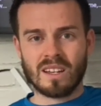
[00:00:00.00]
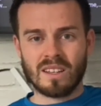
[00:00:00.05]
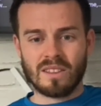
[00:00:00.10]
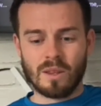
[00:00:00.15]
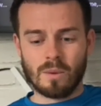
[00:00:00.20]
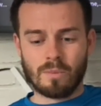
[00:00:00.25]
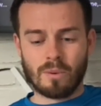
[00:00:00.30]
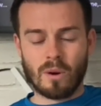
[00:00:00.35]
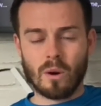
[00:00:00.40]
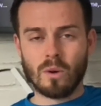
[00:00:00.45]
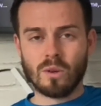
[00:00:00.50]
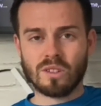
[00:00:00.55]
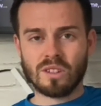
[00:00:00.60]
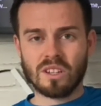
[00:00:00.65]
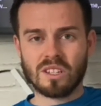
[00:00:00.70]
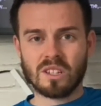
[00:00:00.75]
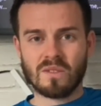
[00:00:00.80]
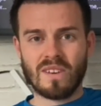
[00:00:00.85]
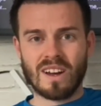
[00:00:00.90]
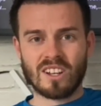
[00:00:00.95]
The
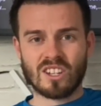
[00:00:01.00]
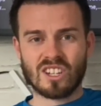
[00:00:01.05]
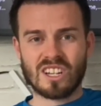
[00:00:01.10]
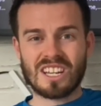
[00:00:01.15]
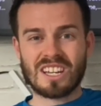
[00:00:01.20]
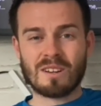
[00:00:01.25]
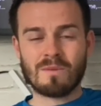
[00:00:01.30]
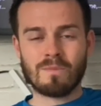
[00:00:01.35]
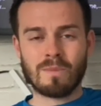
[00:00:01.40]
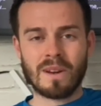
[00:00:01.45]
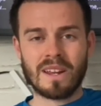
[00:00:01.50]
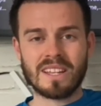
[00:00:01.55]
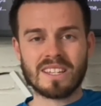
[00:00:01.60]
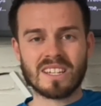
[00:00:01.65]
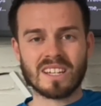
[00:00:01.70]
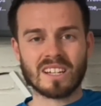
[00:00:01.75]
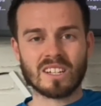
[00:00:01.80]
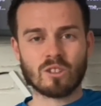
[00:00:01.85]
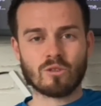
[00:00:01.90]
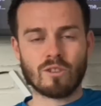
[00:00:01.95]
process of actually
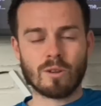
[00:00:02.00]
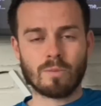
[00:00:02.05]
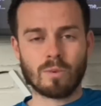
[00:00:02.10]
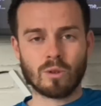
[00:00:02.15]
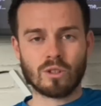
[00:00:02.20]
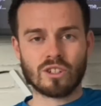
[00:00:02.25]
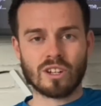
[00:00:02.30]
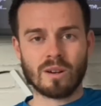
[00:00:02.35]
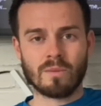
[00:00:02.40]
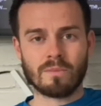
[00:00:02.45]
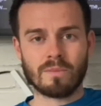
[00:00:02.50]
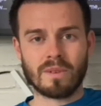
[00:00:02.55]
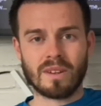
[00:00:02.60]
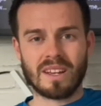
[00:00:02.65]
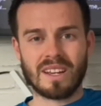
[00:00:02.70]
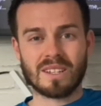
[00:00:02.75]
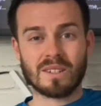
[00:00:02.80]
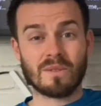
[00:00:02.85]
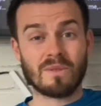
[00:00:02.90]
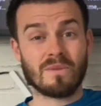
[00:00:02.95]
completing a triple jump
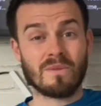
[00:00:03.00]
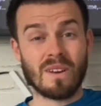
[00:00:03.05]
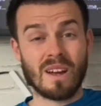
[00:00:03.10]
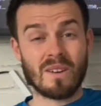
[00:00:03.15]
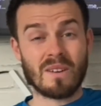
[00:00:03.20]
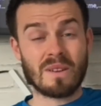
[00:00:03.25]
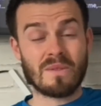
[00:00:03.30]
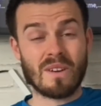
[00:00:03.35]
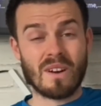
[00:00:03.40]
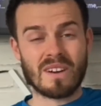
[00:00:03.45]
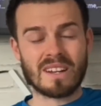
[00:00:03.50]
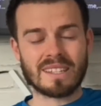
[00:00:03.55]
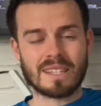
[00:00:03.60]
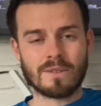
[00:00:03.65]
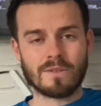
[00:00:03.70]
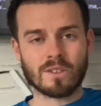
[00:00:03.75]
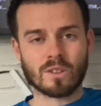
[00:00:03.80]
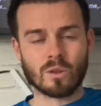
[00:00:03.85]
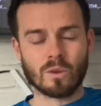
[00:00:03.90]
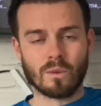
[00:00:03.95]
is a very
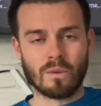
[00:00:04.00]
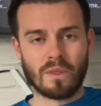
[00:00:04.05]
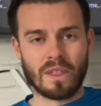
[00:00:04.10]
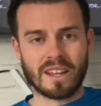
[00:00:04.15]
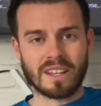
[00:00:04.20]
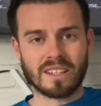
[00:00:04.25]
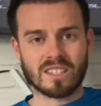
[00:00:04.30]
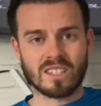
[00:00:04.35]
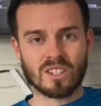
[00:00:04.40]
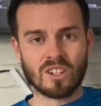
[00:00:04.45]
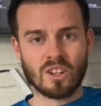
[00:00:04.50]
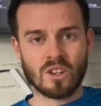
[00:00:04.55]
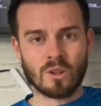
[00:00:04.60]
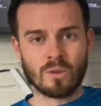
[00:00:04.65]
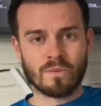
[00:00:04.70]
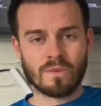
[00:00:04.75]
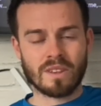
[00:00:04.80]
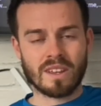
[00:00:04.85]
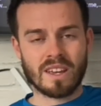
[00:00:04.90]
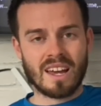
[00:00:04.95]
difficult thing to do.